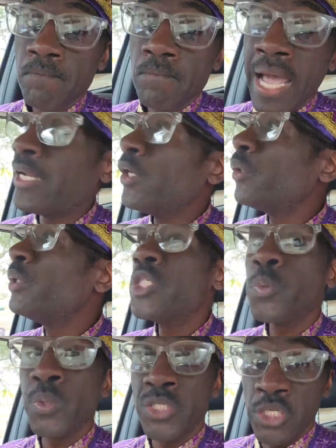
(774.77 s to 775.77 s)
I know
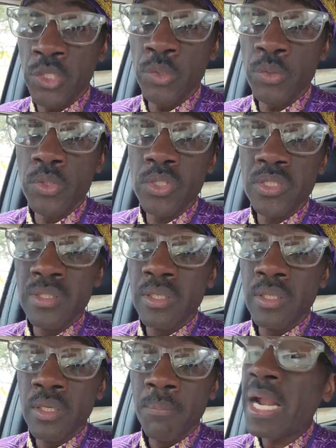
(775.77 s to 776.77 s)
this was huge,
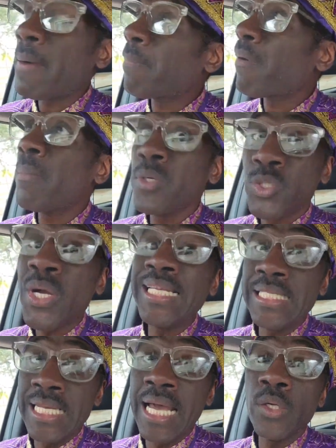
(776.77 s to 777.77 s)
but I promise you I
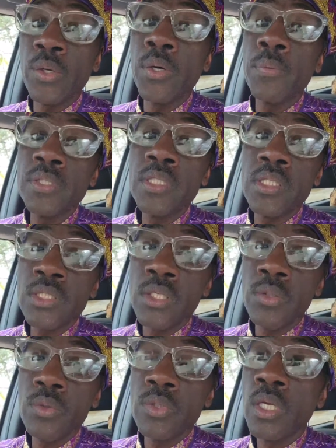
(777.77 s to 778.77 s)
did not know it was this
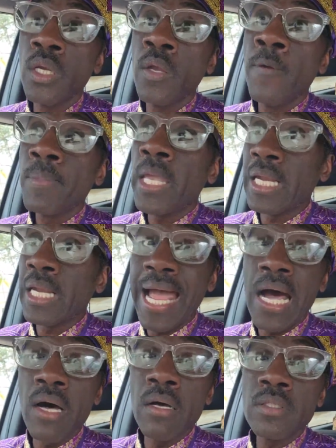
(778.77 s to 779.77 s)
huge. And
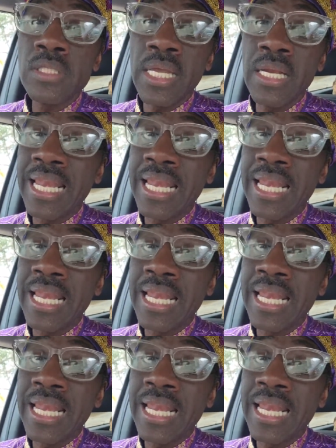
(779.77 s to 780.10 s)
how St.